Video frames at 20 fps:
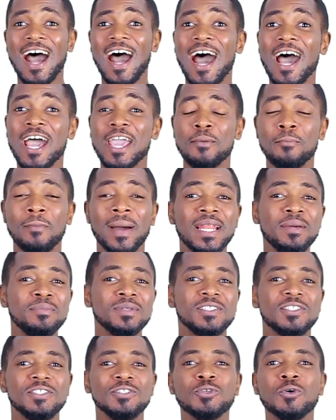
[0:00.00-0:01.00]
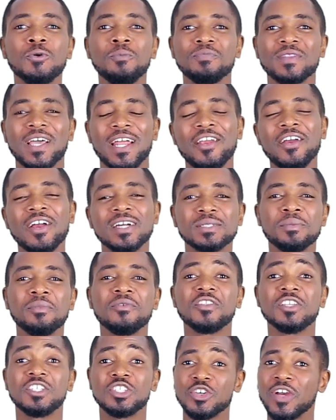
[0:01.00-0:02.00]
Hi, my name is Tito, and here are some
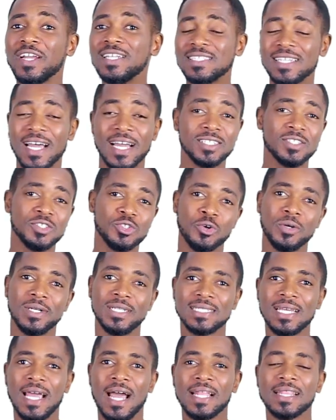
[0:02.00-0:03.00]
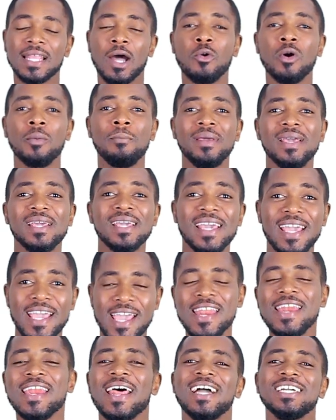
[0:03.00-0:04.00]
of the trends and stories that were big
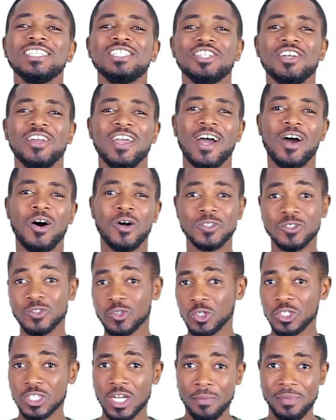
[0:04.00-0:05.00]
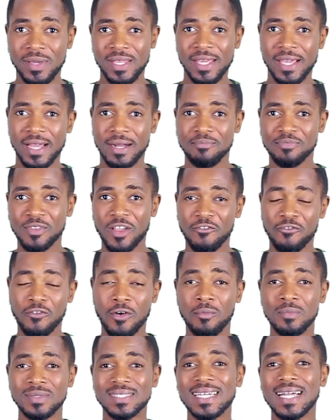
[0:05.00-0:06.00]
in Nigeria on social media
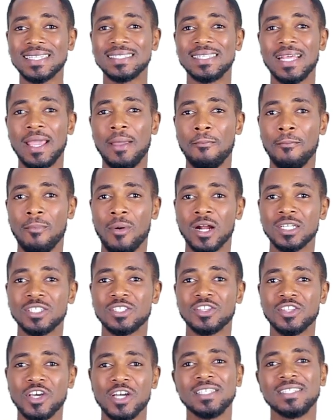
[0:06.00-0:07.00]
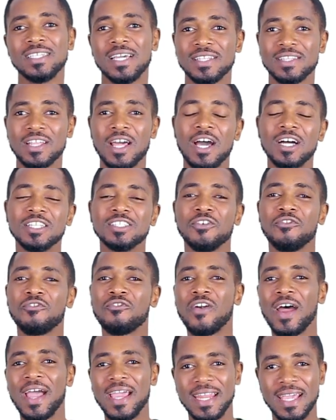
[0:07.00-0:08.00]
from Saturday, March 30th to
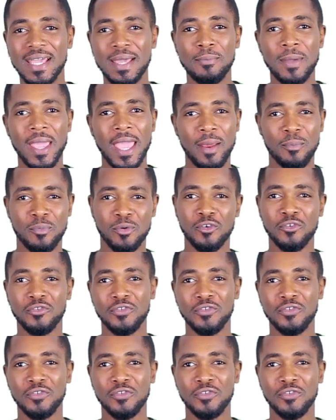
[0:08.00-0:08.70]
Friday, April